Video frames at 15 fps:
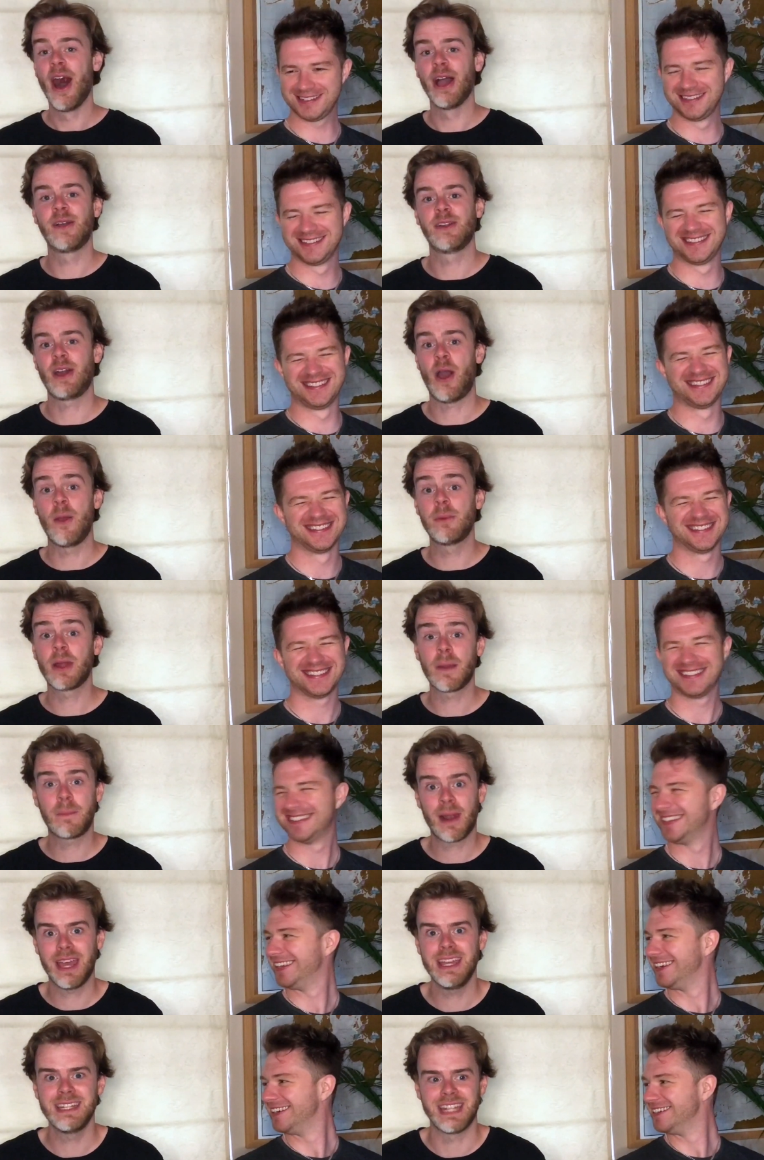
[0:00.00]
Speaker 1: I got it home and I
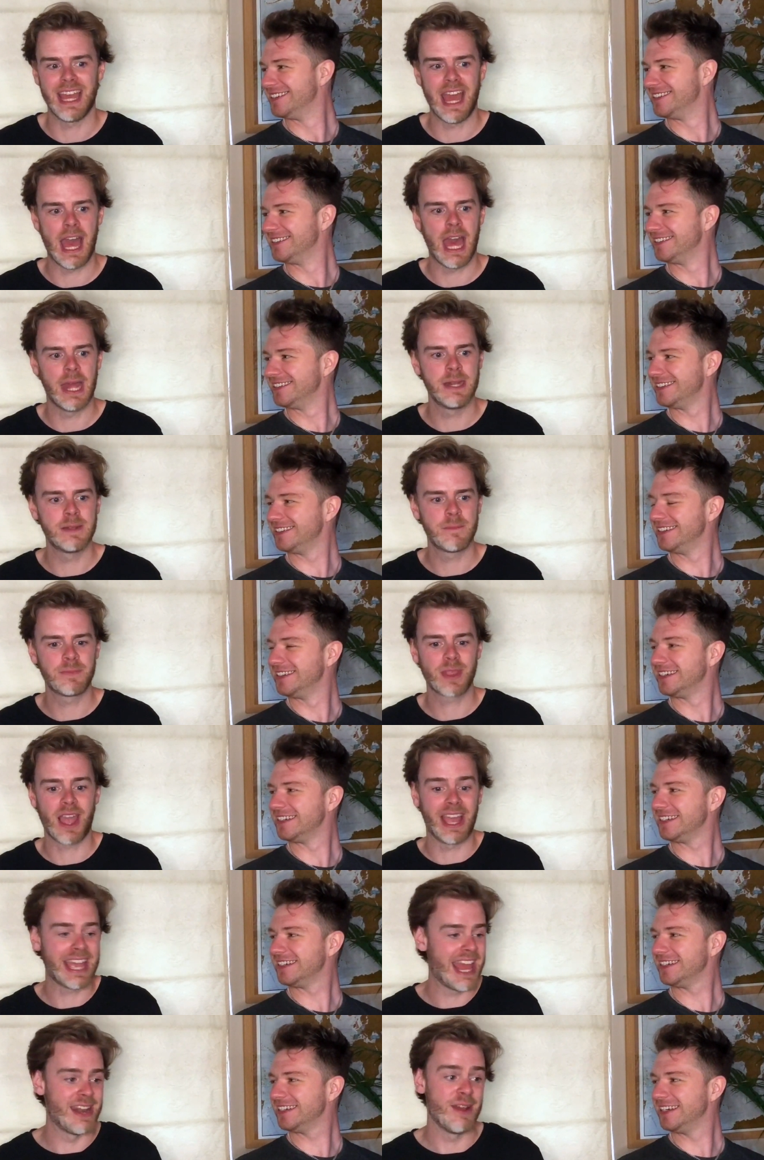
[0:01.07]
played it. And
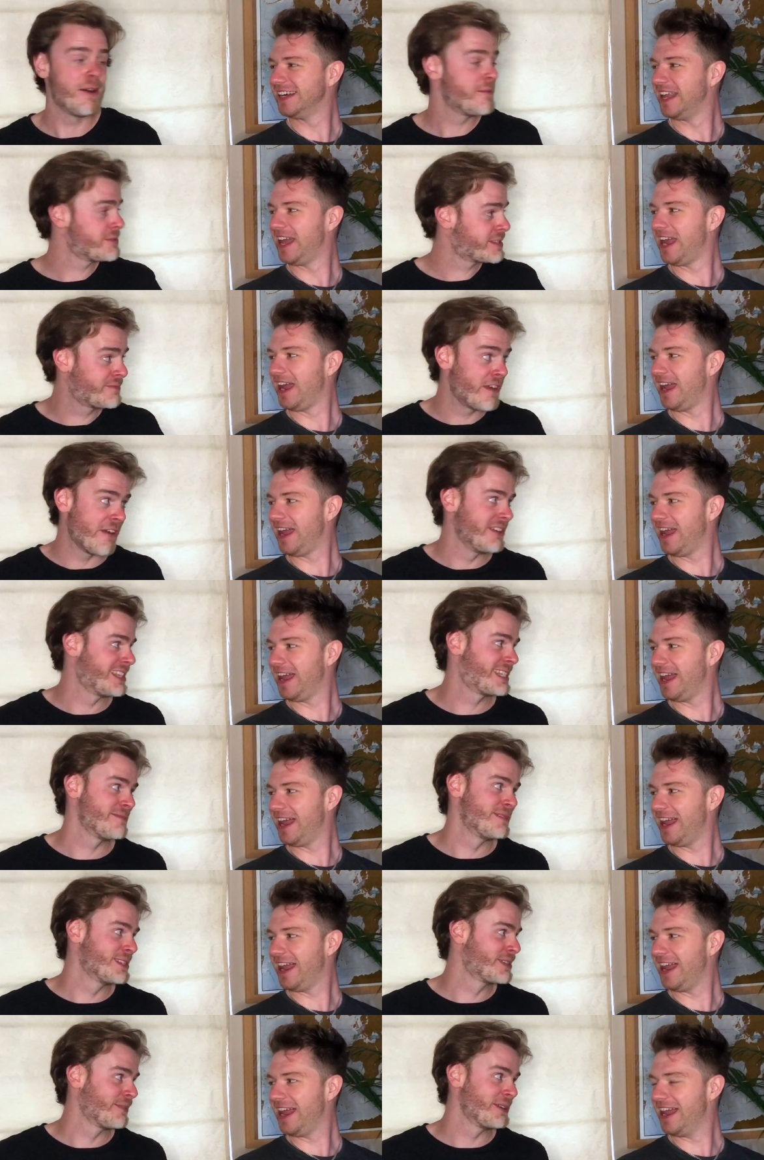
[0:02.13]
again, it's very
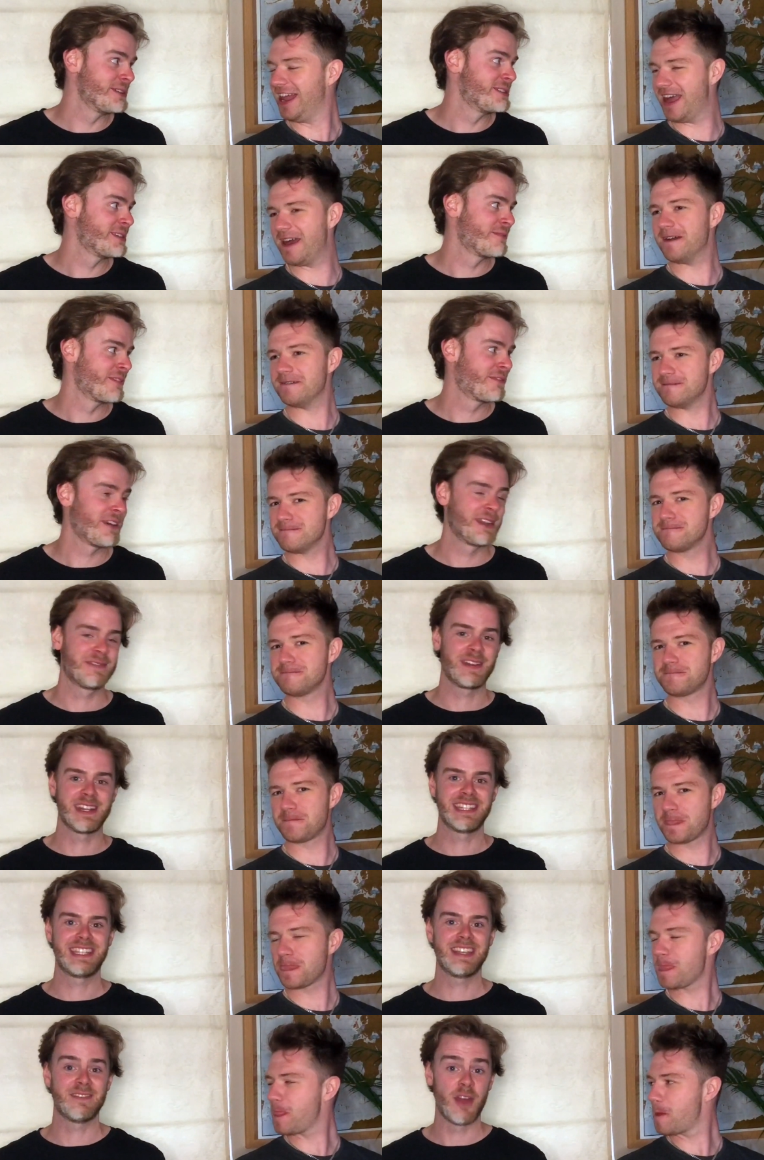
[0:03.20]
similar to what you do with Final
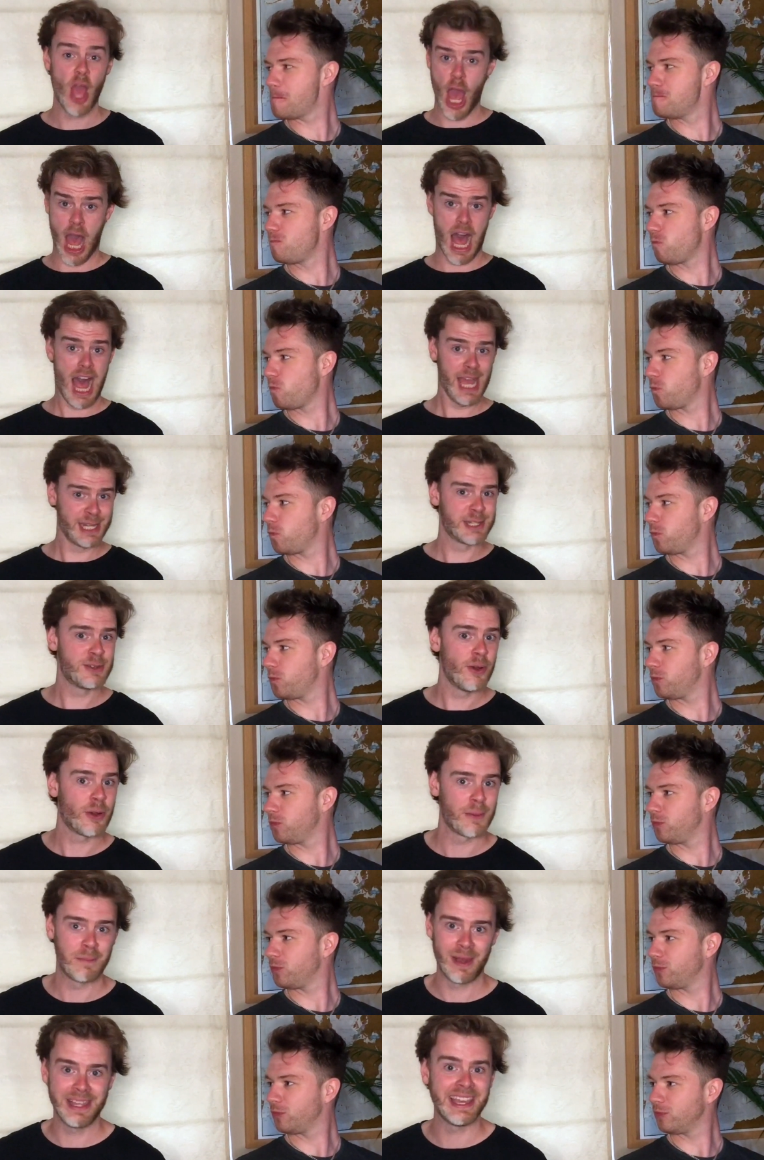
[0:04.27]
Fantasy. I did
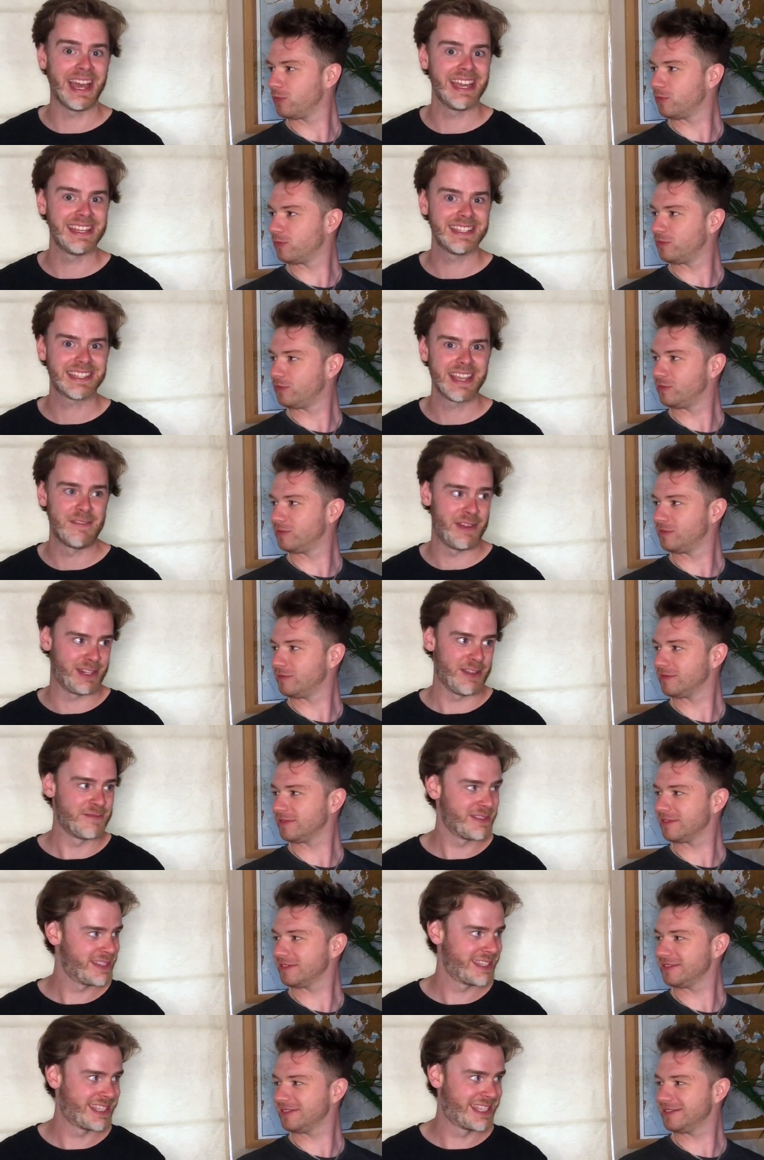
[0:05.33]
not complete 8. In fact,
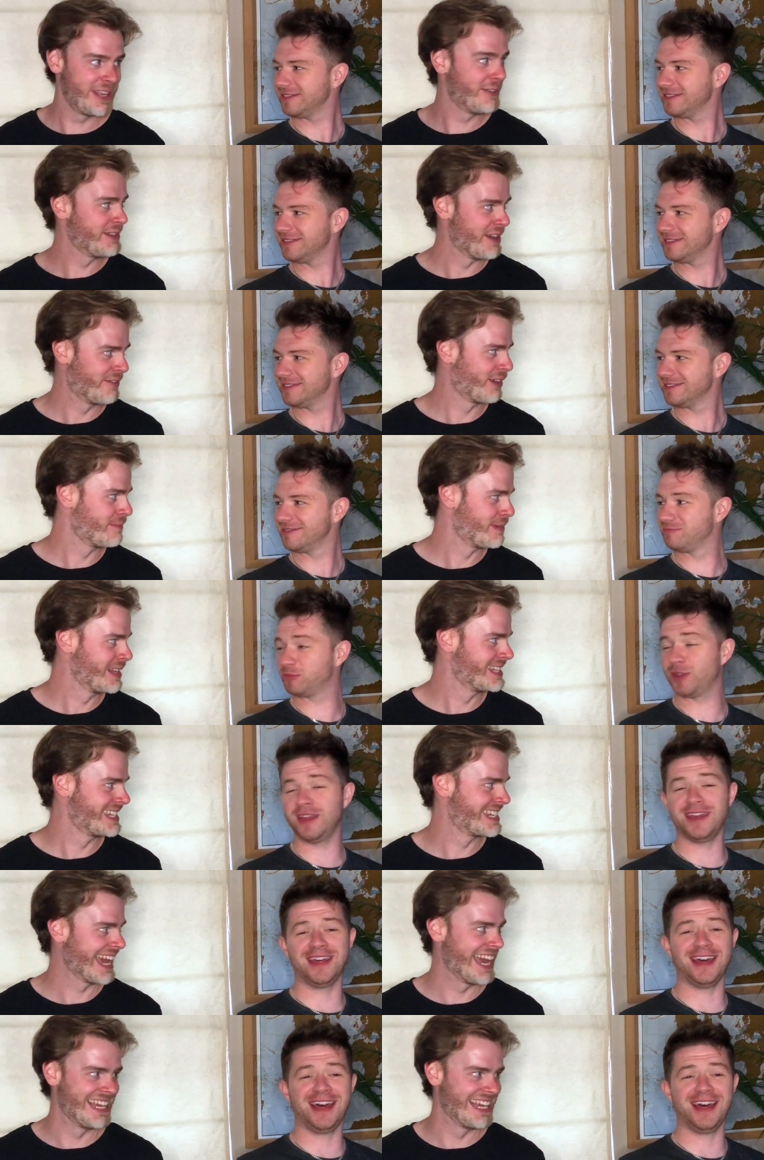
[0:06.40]
I've still never completed 8.